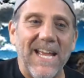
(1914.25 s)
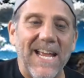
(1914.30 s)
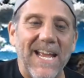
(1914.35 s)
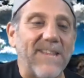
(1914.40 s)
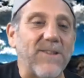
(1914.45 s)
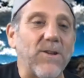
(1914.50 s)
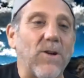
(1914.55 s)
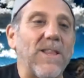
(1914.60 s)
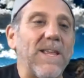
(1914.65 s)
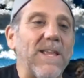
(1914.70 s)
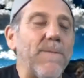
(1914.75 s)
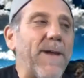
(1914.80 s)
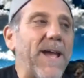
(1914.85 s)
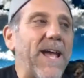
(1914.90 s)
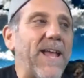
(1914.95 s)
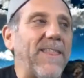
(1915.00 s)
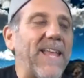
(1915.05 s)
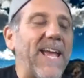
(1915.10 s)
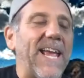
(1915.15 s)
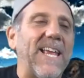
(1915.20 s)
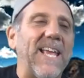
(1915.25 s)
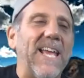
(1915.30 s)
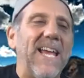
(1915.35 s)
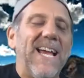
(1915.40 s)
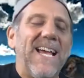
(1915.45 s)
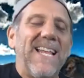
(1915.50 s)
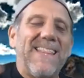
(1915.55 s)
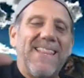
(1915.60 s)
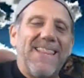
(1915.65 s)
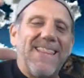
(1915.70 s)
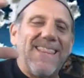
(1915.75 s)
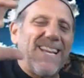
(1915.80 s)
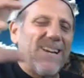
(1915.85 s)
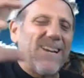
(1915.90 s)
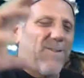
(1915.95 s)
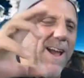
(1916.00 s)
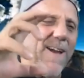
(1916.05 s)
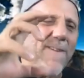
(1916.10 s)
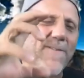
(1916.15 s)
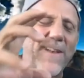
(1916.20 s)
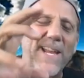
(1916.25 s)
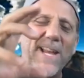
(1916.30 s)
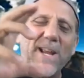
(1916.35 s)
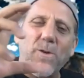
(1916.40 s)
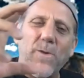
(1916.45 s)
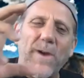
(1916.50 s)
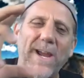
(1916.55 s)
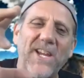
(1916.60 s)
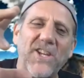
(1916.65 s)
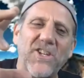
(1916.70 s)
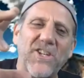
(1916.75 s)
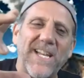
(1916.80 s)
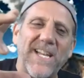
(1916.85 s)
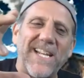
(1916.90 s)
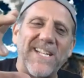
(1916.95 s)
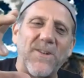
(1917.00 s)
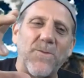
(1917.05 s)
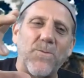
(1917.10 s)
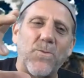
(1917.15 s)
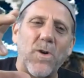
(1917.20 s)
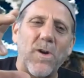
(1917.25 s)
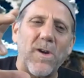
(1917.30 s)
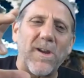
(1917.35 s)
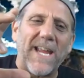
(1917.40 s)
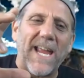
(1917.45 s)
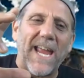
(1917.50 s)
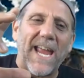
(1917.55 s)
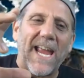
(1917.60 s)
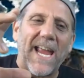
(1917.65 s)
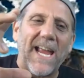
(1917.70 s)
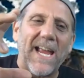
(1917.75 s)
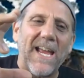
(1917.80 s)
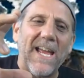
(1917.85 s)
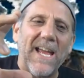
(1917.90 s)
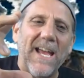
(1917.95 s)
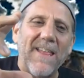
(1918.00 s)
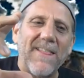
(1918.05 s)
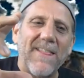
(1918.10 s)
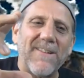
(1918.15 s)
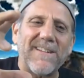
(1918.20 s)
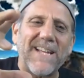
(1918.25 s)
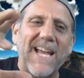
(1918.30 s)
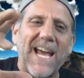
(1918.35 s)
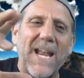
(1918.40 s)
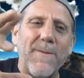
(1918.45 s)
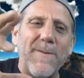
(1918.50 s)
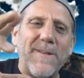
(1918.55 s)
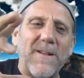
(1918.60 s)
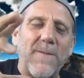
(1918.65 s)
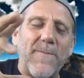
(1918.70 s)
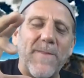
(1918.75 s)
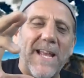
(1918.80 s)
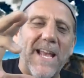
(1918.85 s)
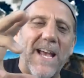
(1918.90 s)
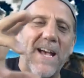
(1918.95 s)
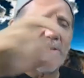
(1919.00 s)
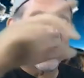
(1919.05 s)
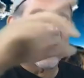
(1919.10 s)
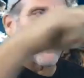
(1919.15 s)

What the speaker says: It's only been like, the gravity equation isn't working. There's got to be something else.